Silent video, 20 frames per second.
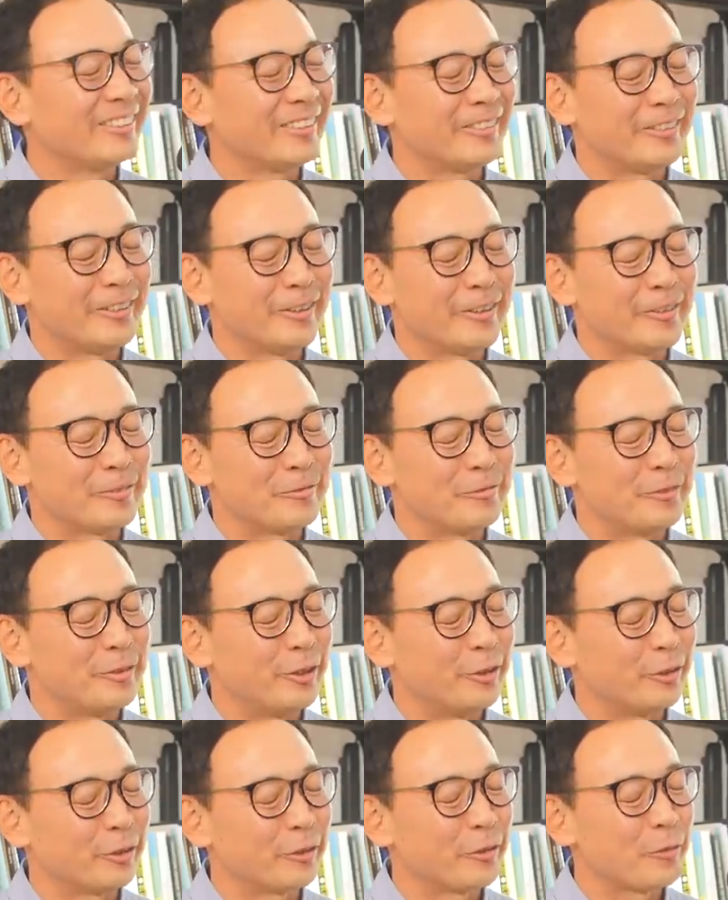as I've heard from
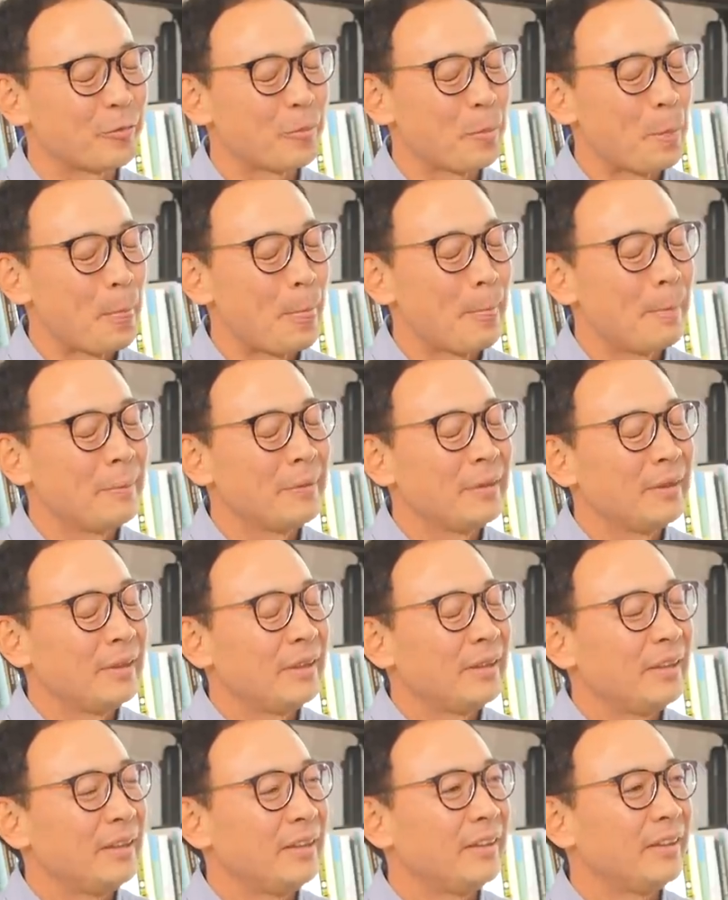folks,
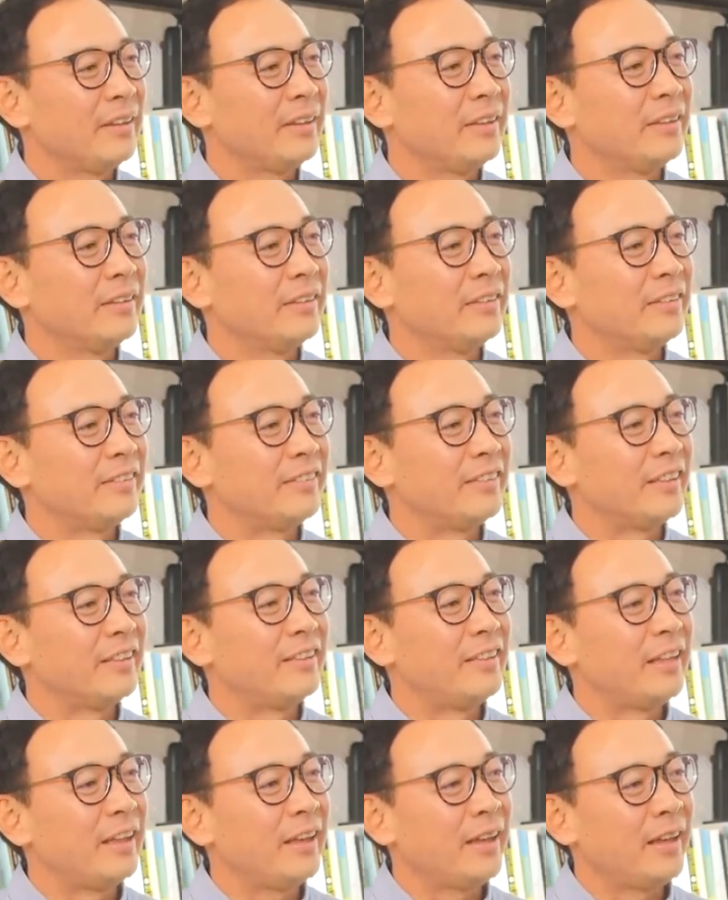is
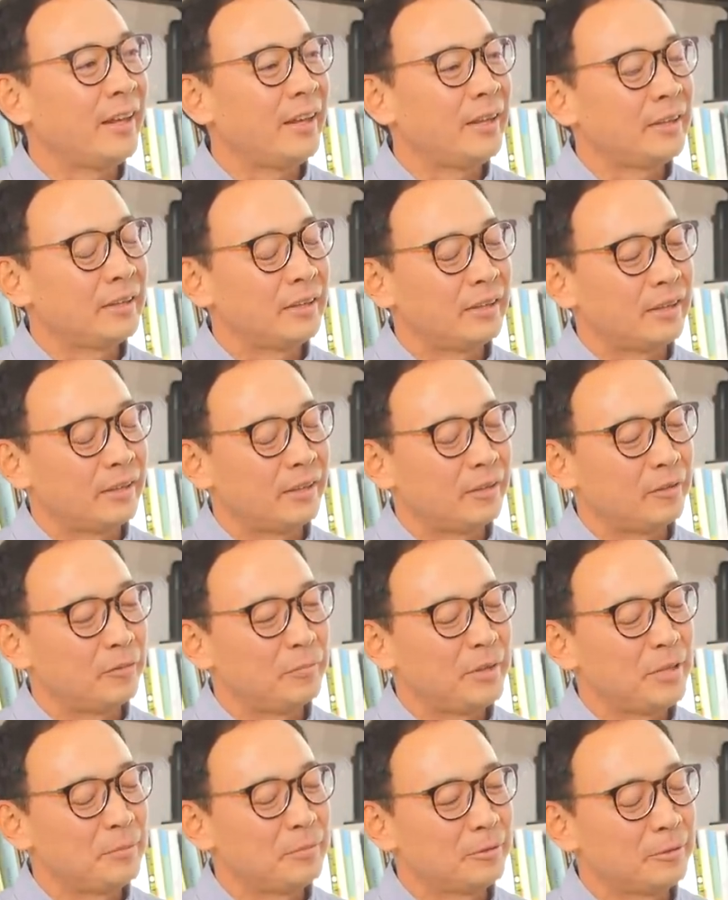that they uh,
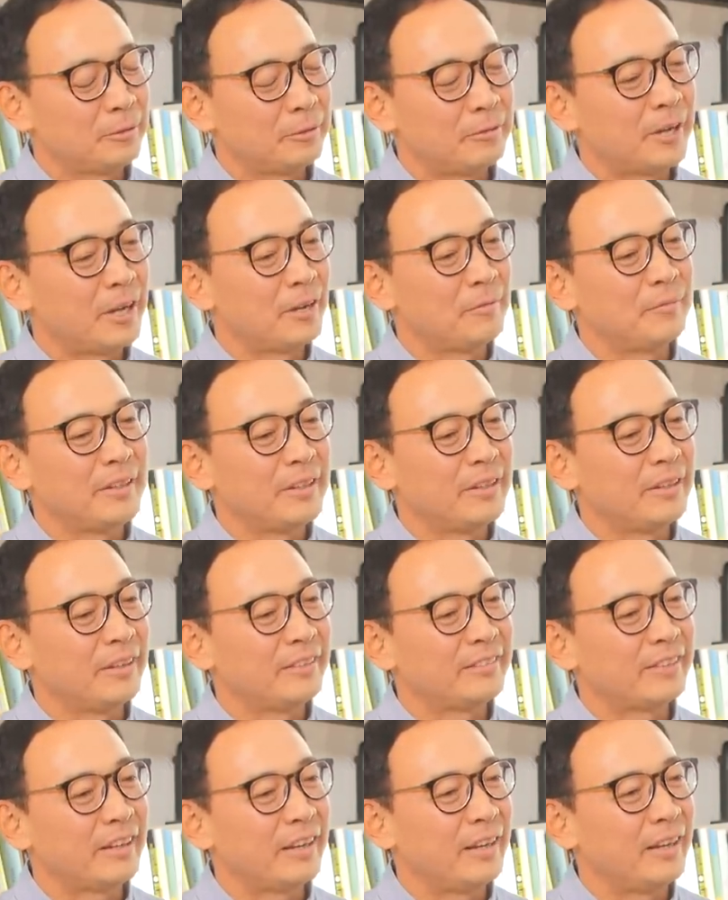people will write me and
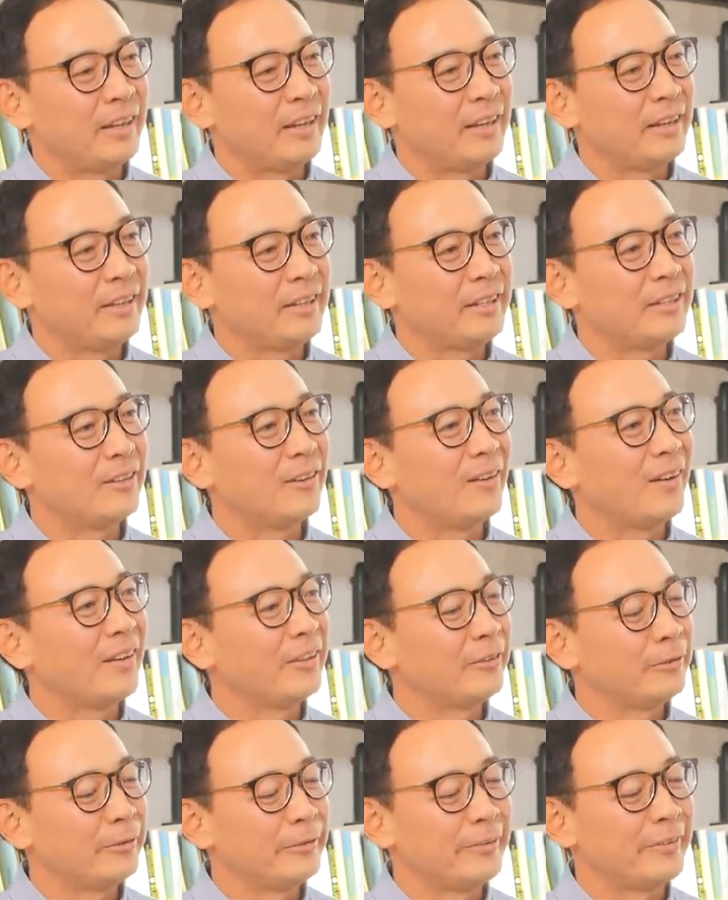they say, you know,
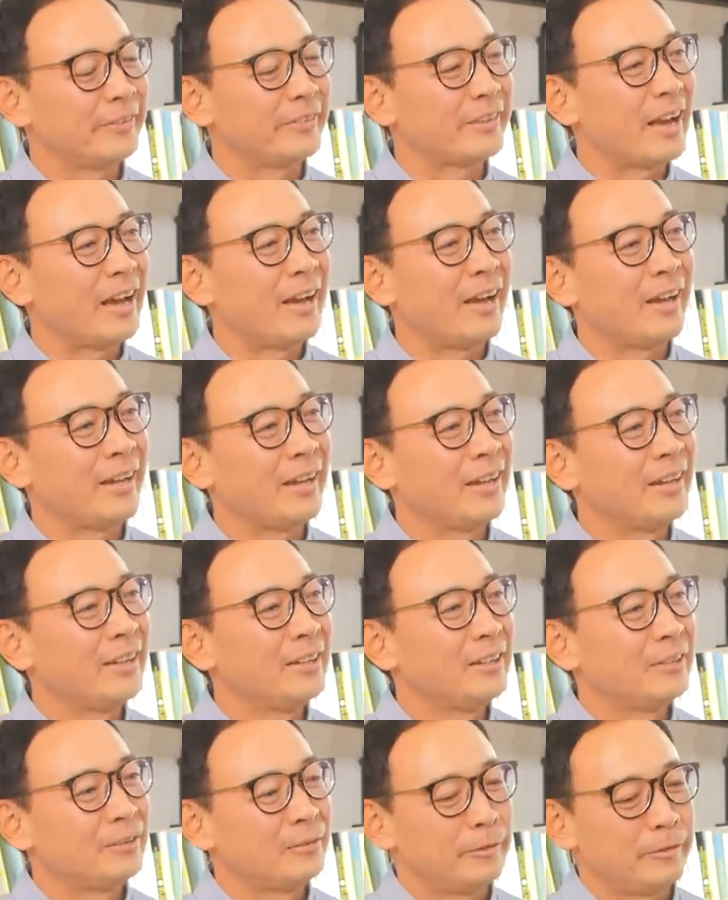there was this guy
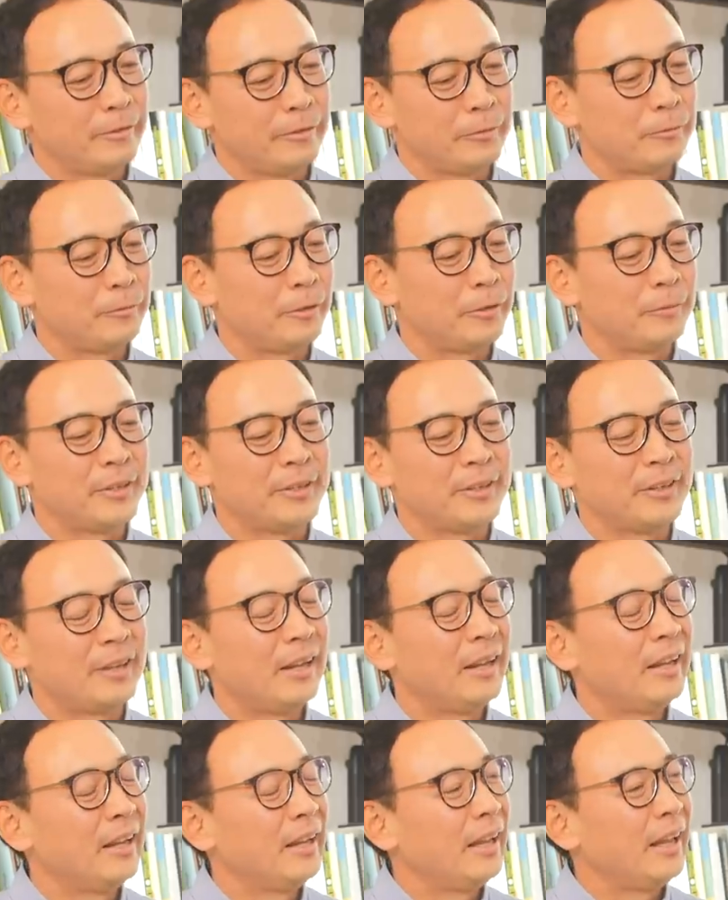or this woman,
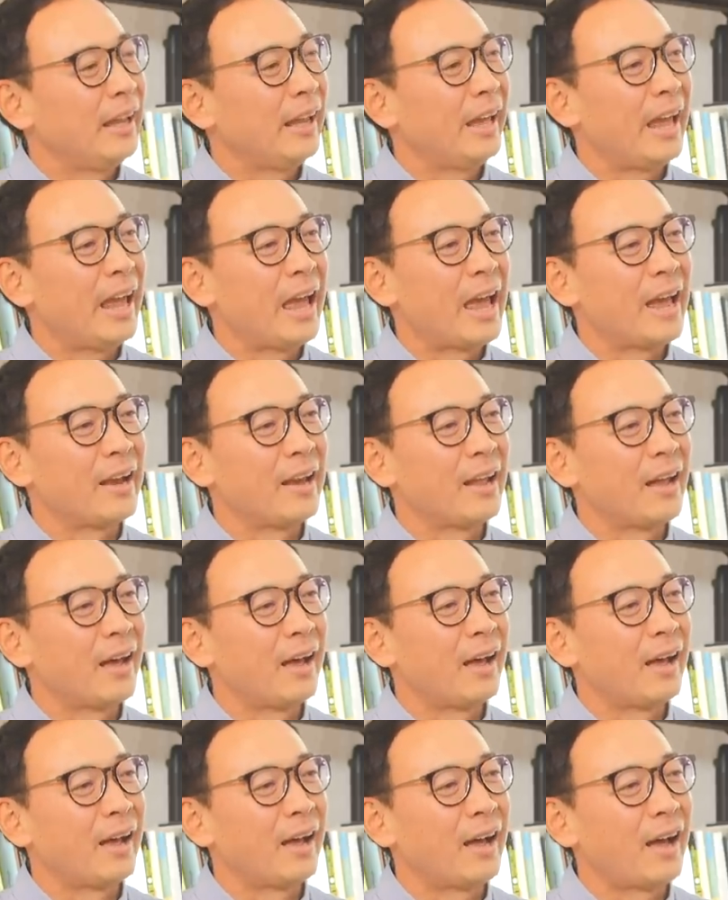and
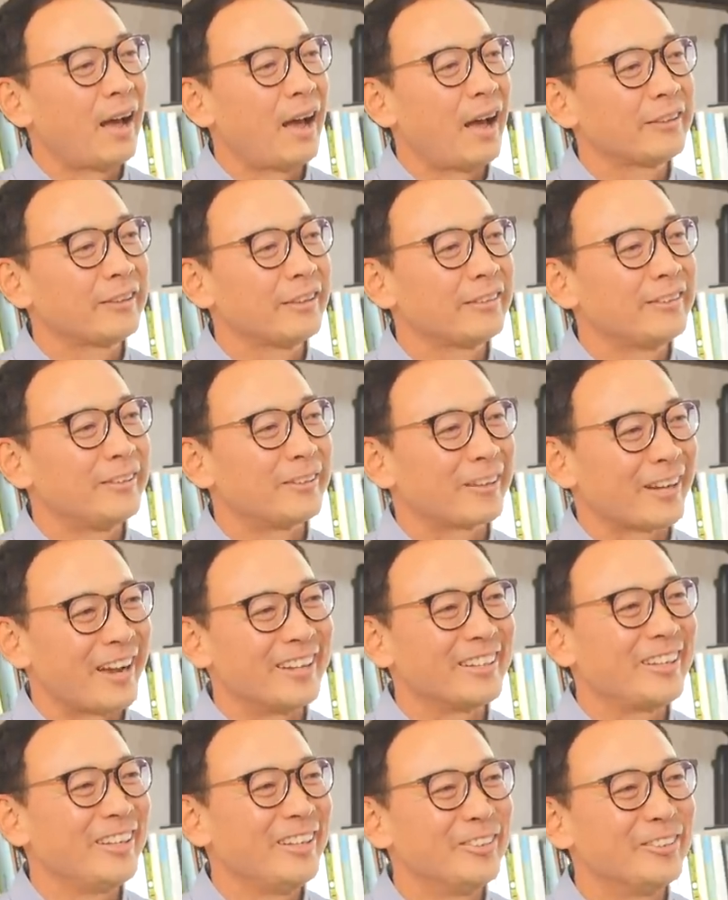I thought they were
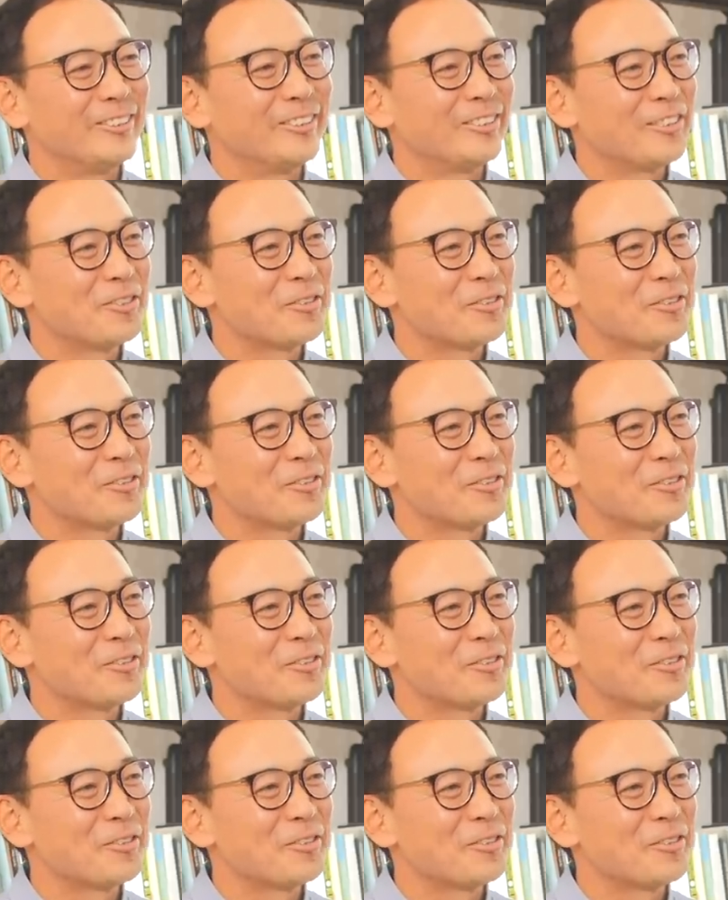kind of cute.